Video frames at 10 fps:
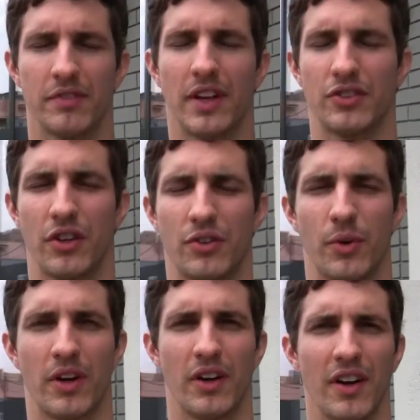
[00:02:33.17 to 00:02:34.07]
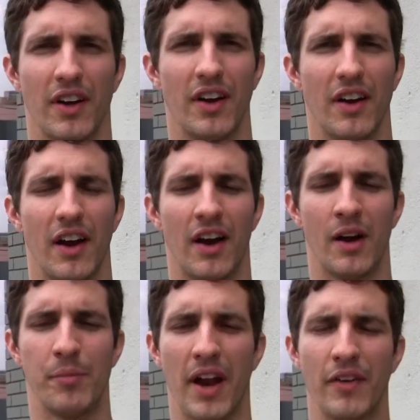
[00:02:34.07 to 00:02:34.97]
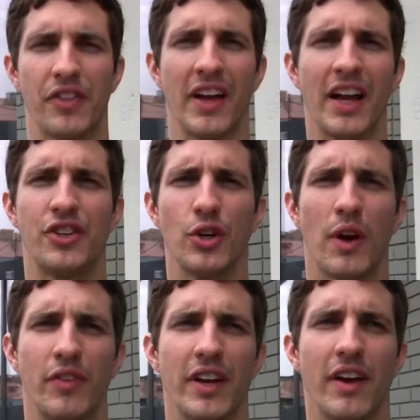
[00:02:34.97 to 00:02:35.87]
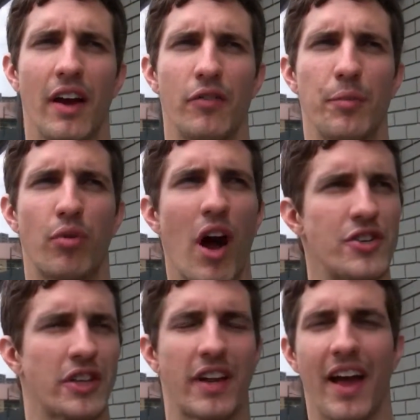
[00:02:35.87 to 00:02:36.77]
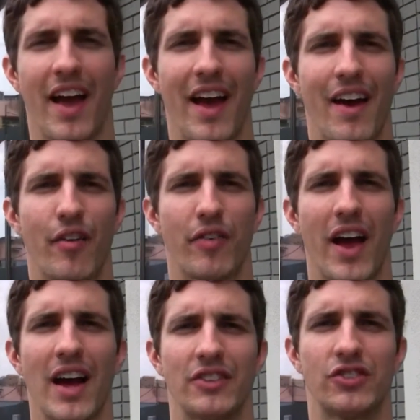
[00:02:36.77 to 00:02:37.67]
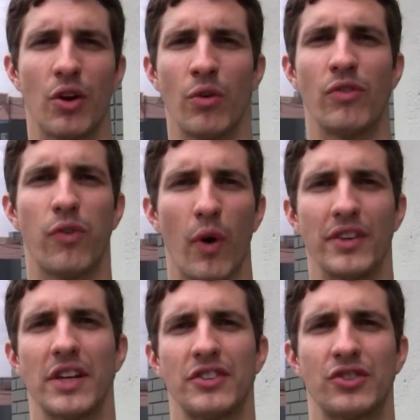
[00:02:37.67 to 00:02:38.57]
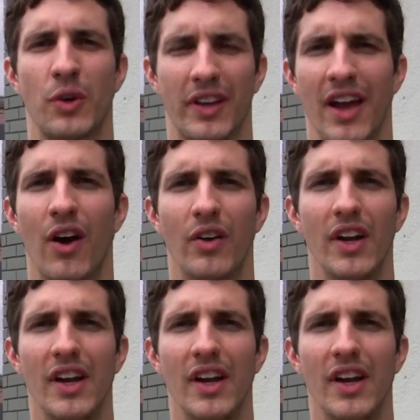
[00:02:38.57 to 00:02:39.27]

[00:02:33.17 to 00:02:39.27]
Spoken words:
That's on Twitter. But everything I do, every project that I have has its own voice, has its own account,